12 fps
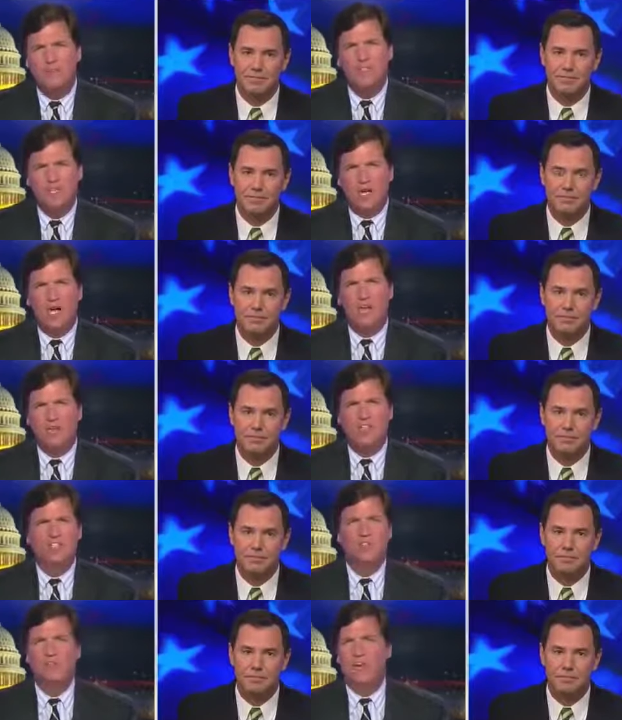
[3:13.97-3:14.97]
Speaker 1: to kind of
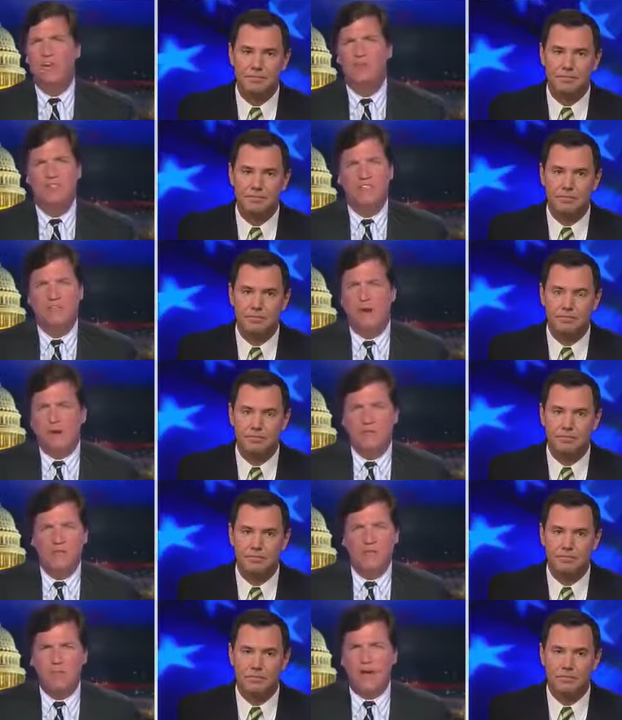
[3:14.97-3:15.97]
explain what this might
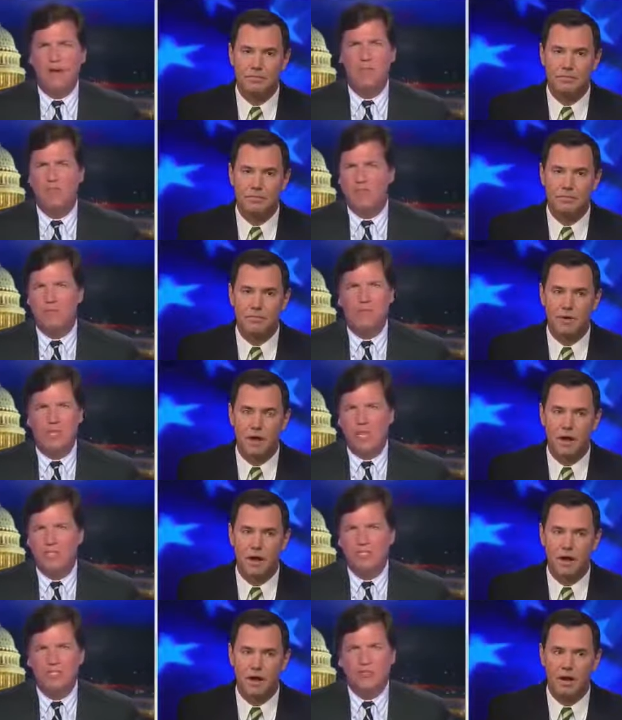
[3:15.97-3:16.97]
be about or the
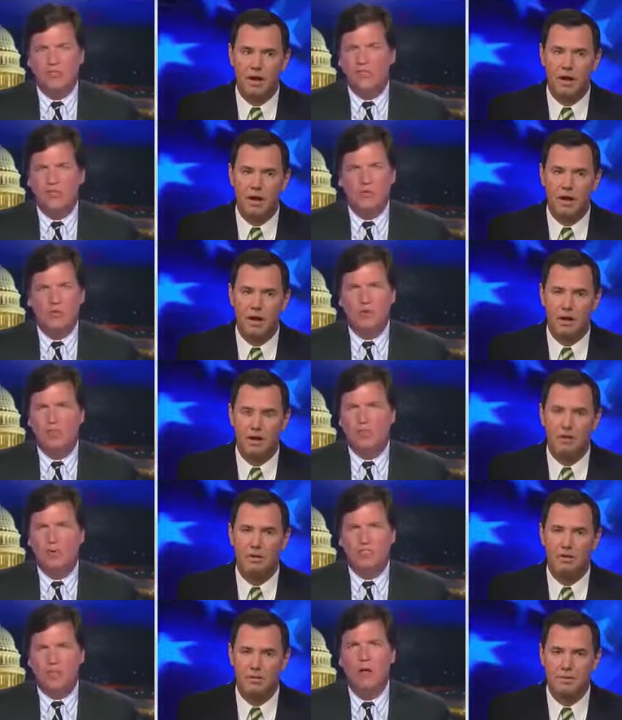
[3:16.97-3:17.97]
implications for viewers? Or
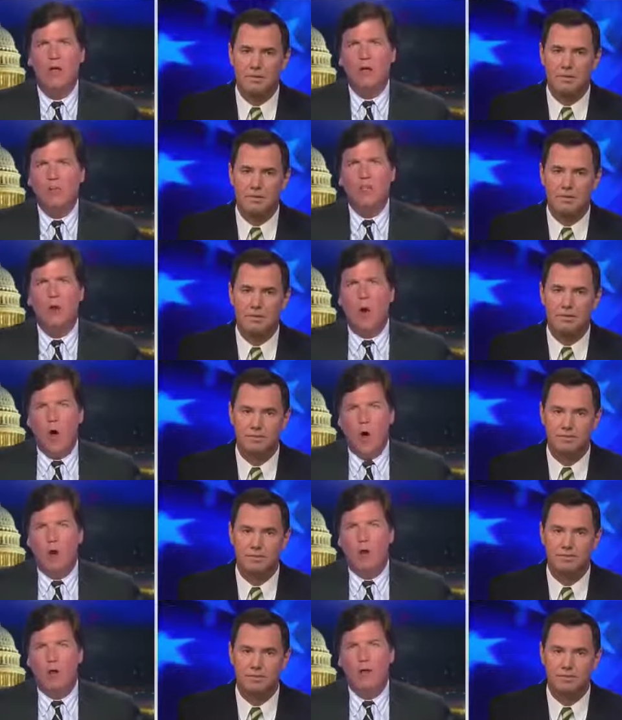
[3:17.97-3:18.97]
was it, or was it
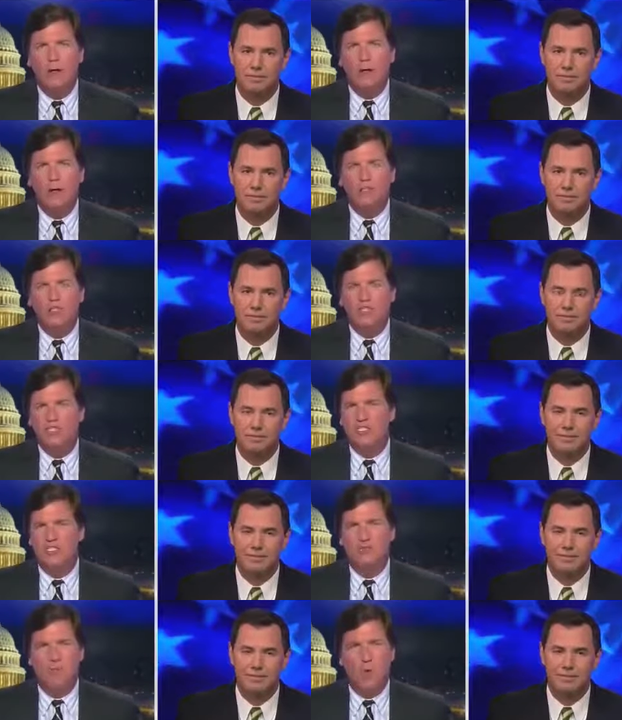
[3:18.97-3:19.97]
all just
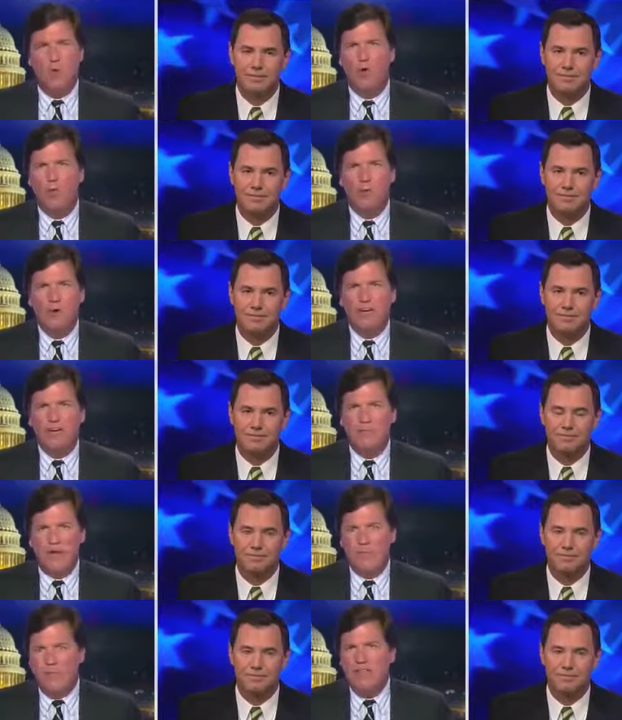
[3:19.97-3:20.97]
this moral preening
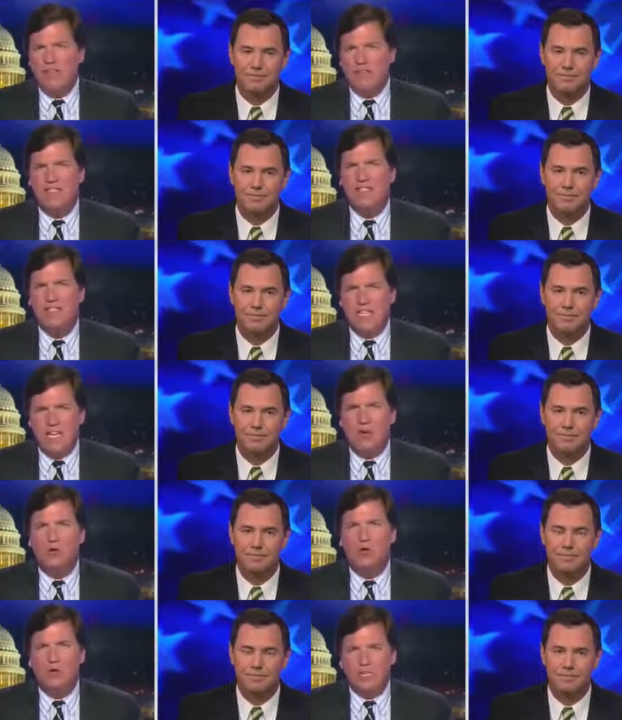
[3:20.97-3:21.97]
by maybe the
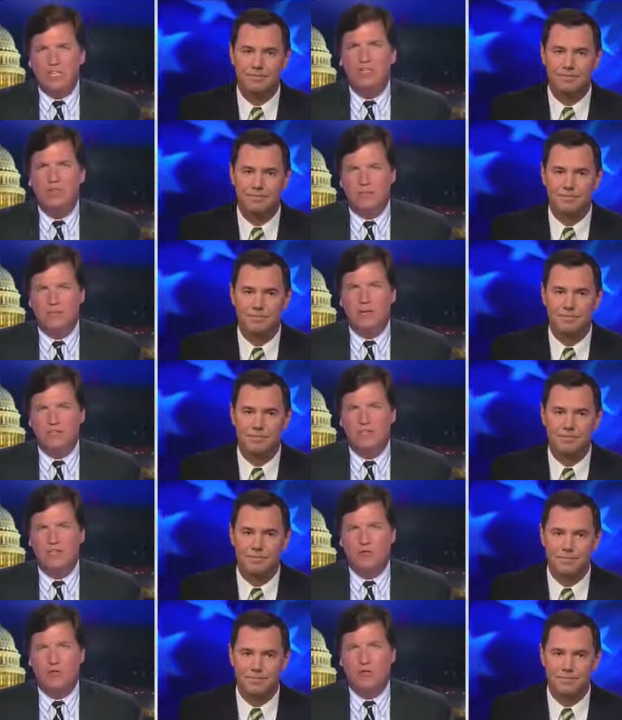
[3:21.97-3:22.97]
single least
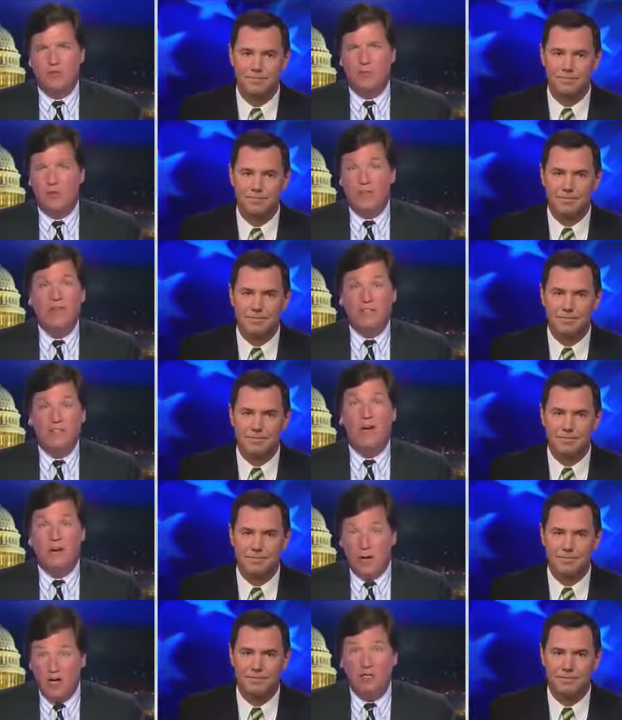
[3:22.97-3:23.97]
impressive group of people in the
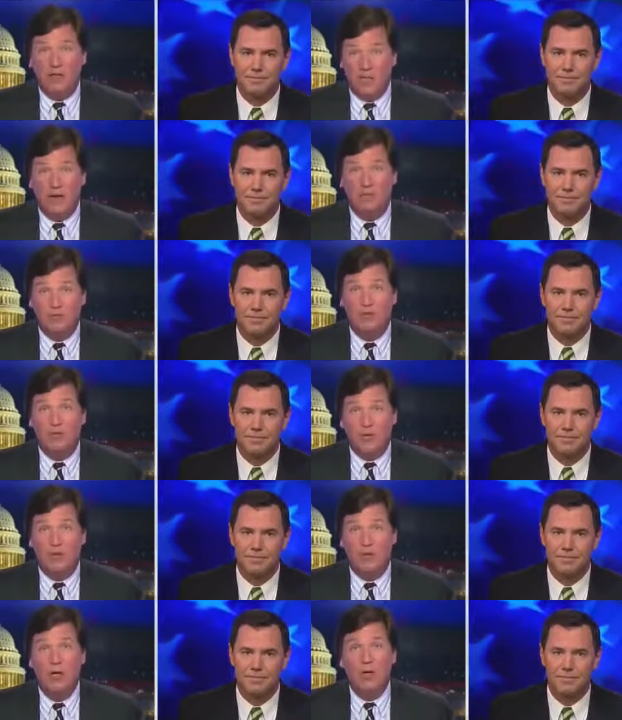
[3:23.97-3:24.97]
entire country, cable news
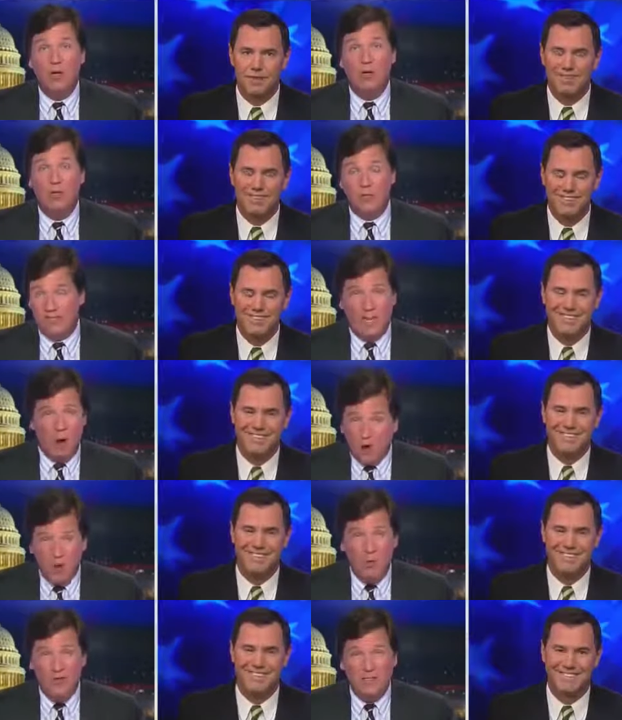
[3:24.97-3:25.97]
people? Is that
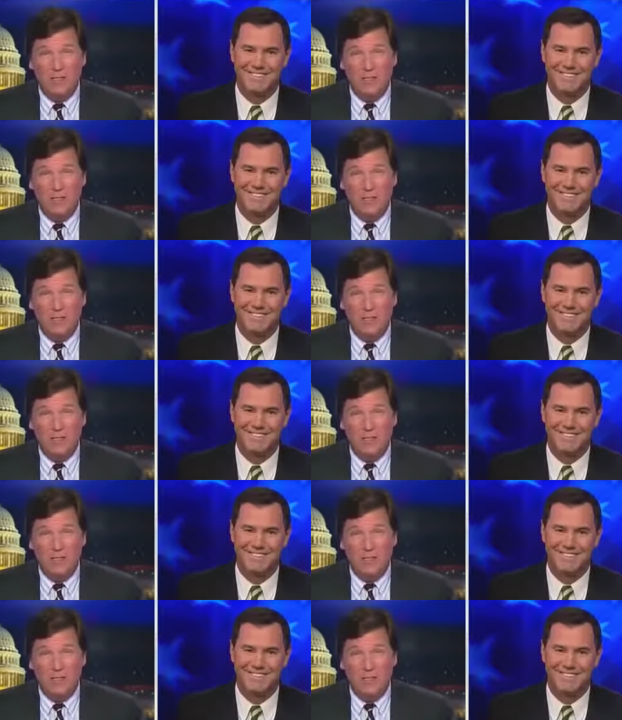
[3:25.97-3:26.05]
all it was?